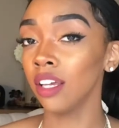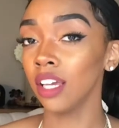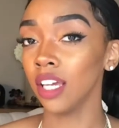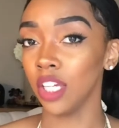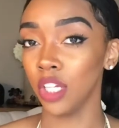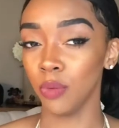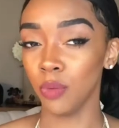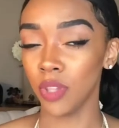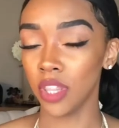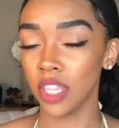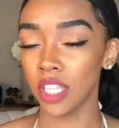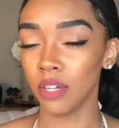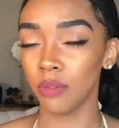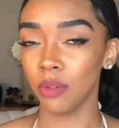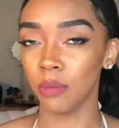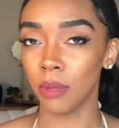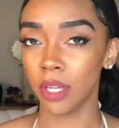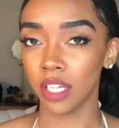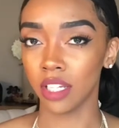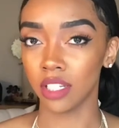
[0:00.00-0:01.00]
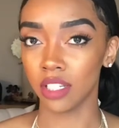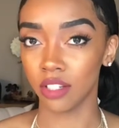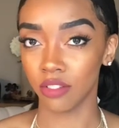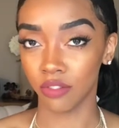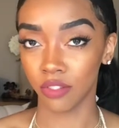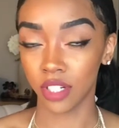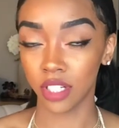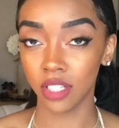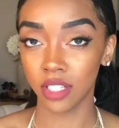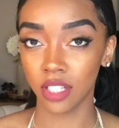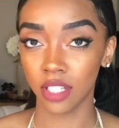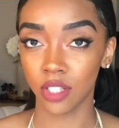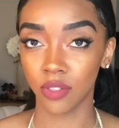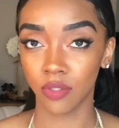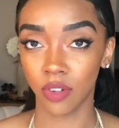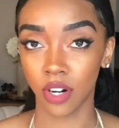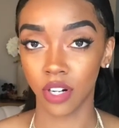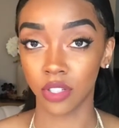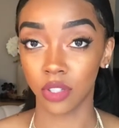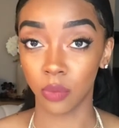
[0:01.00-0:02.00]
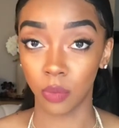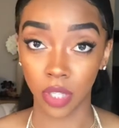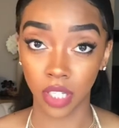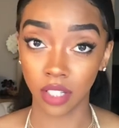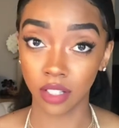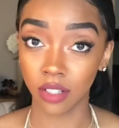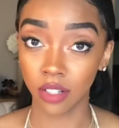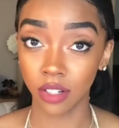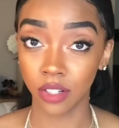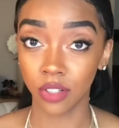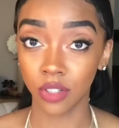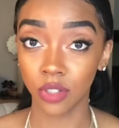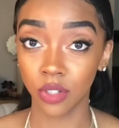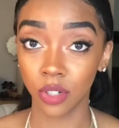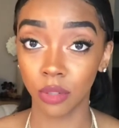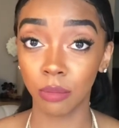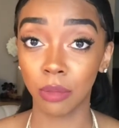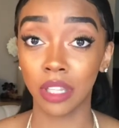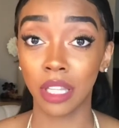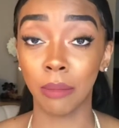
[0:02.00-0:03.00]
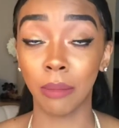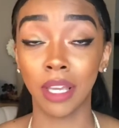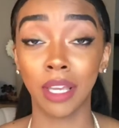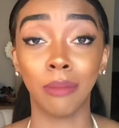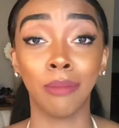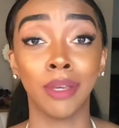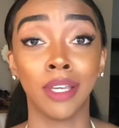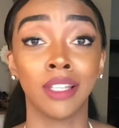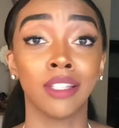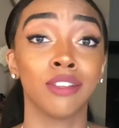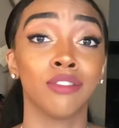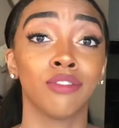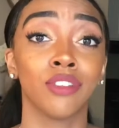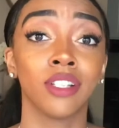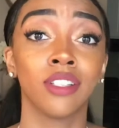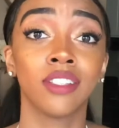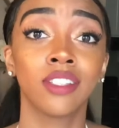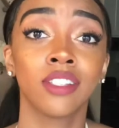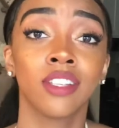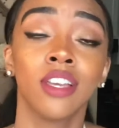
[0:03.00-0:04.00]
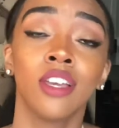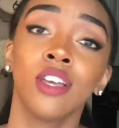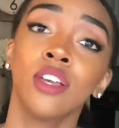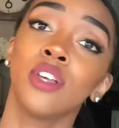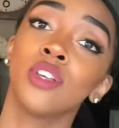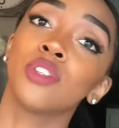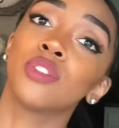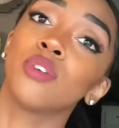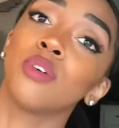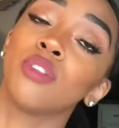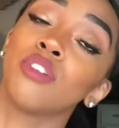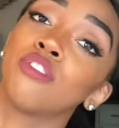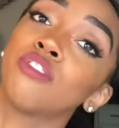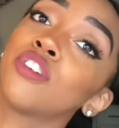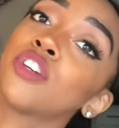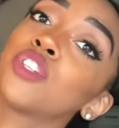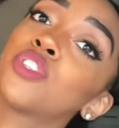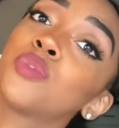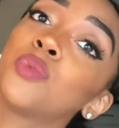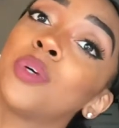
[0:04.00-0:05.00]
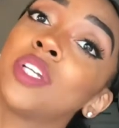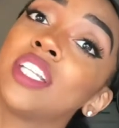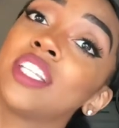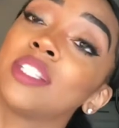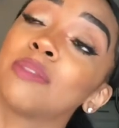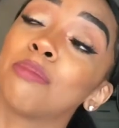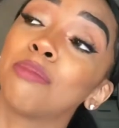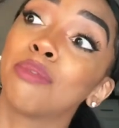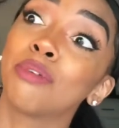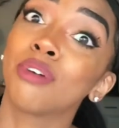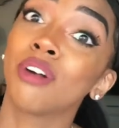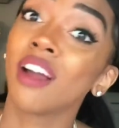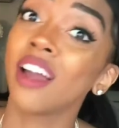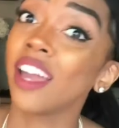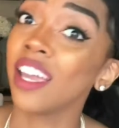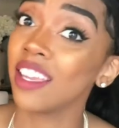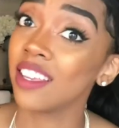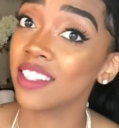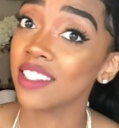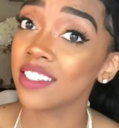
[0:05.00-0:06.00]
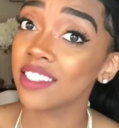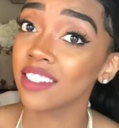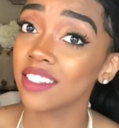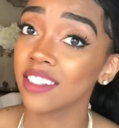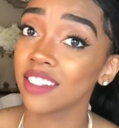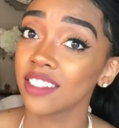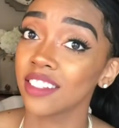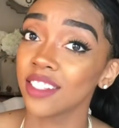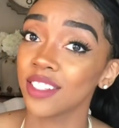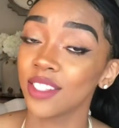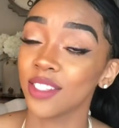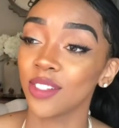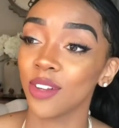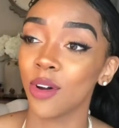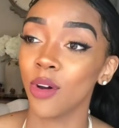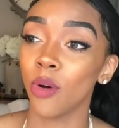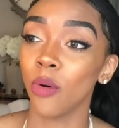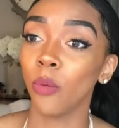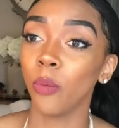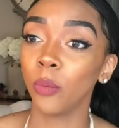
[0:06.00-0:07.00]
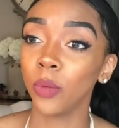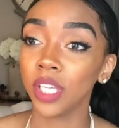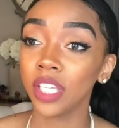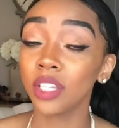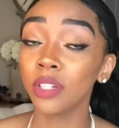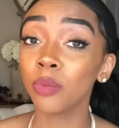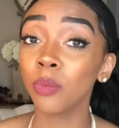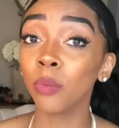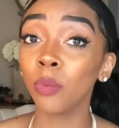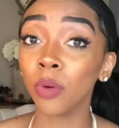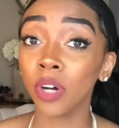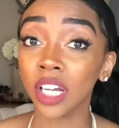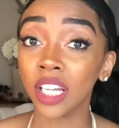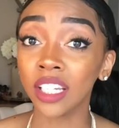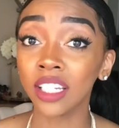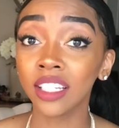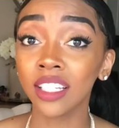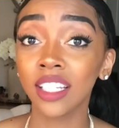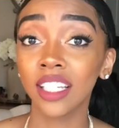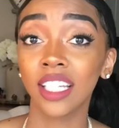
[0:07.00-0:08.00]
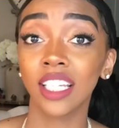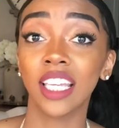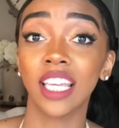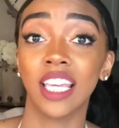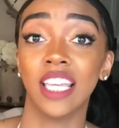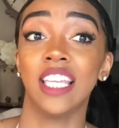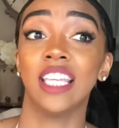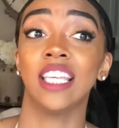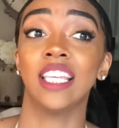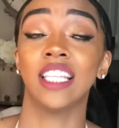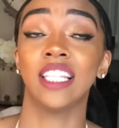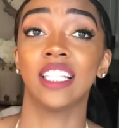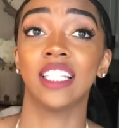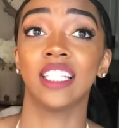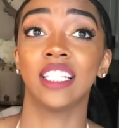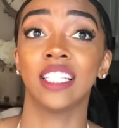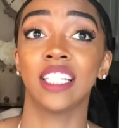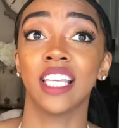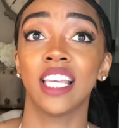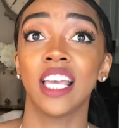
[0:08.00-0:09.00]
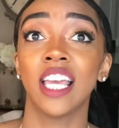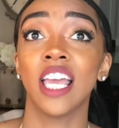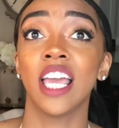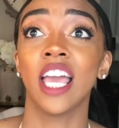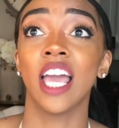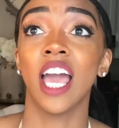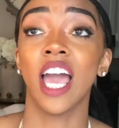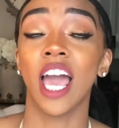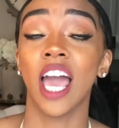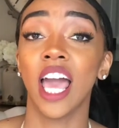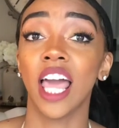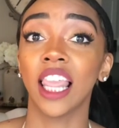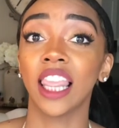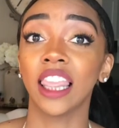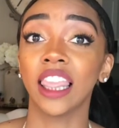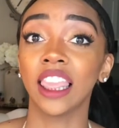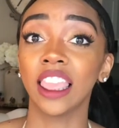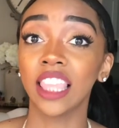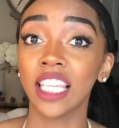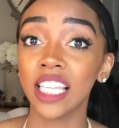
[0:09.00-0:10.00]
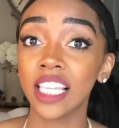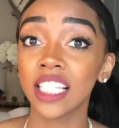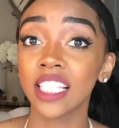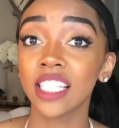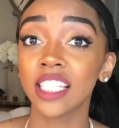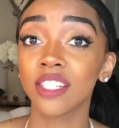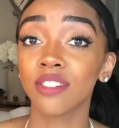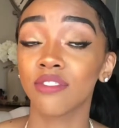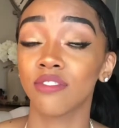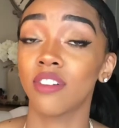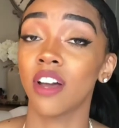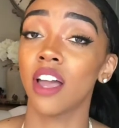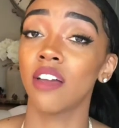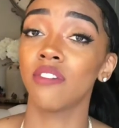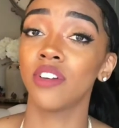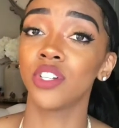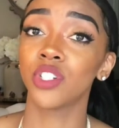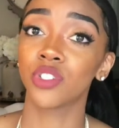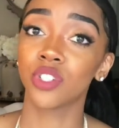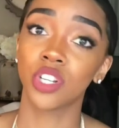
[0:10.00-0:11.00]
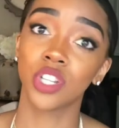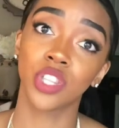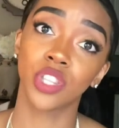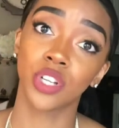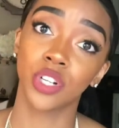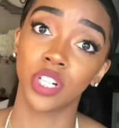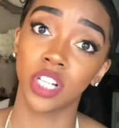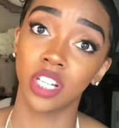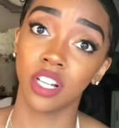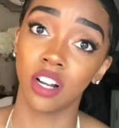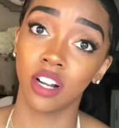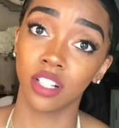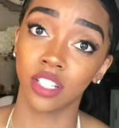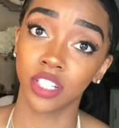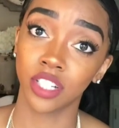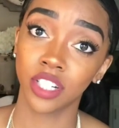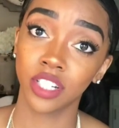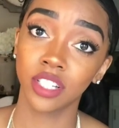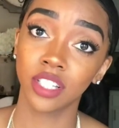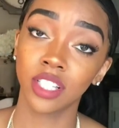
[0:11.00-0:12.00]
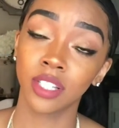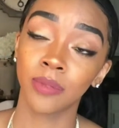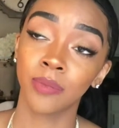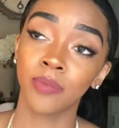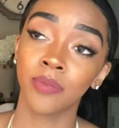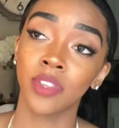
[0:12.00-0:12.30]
and you wouldn't think would make a difference as far as the weekends are concerned, but they make a big difference. So the first one is price. So weekend one is at least $530